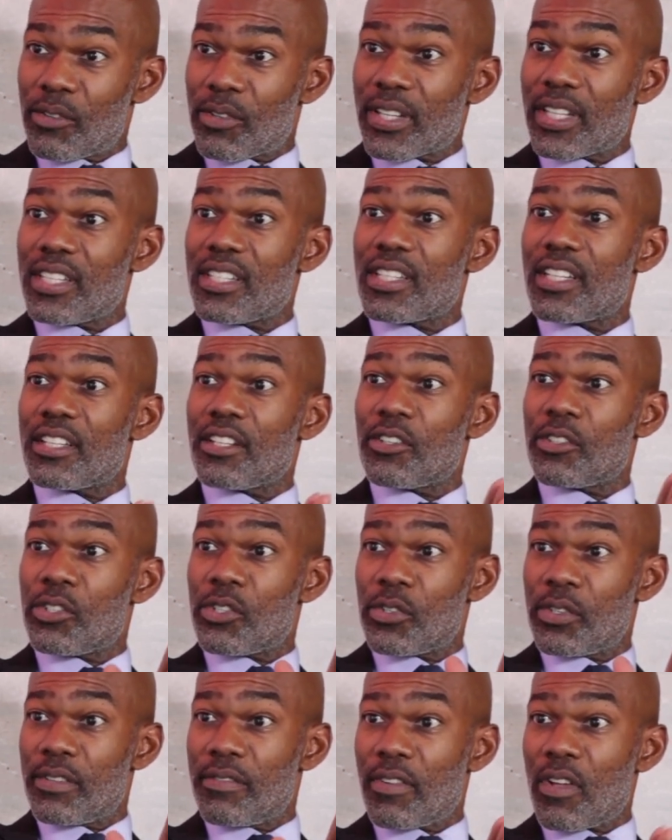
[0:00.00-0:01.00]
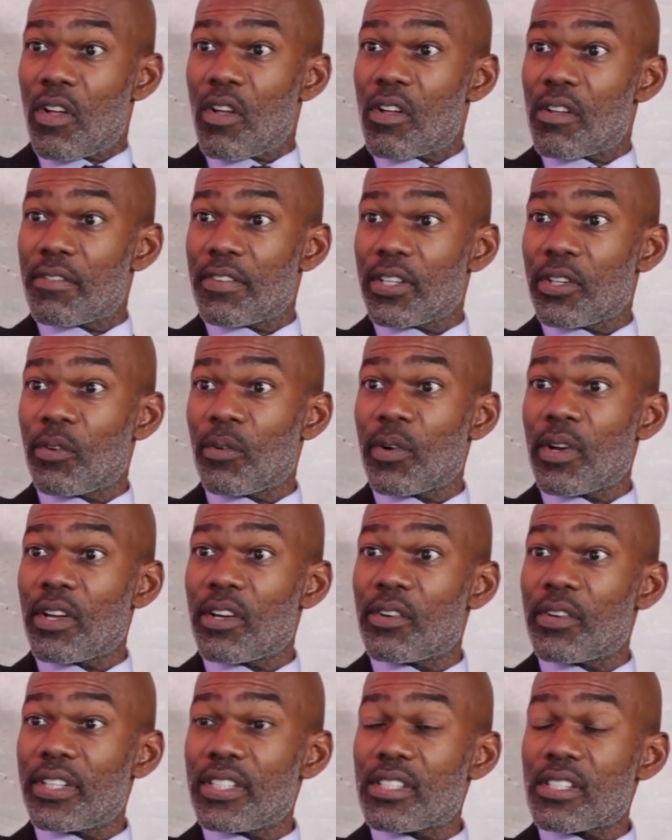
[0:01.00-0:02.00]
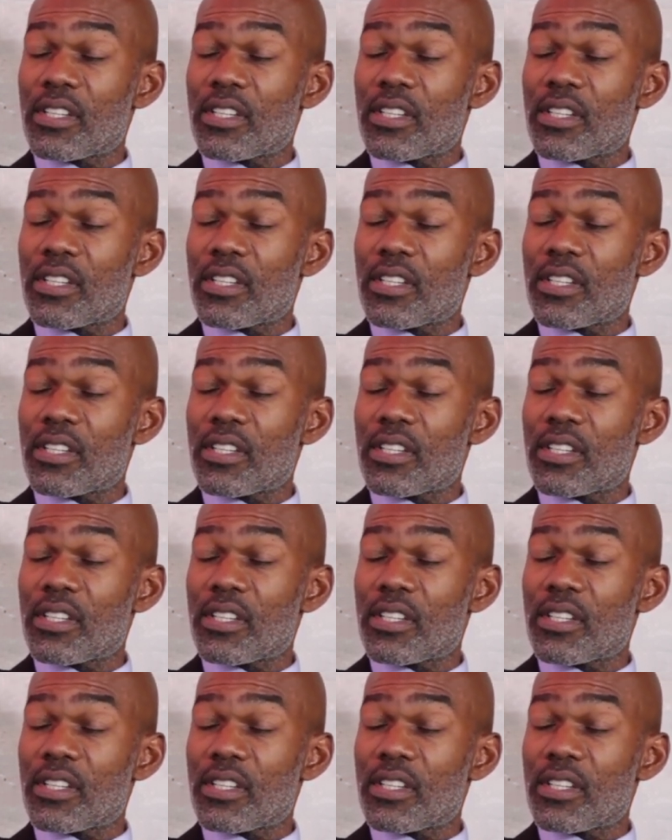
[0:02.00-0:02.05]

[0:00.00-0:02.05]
continue to evolve and grow. And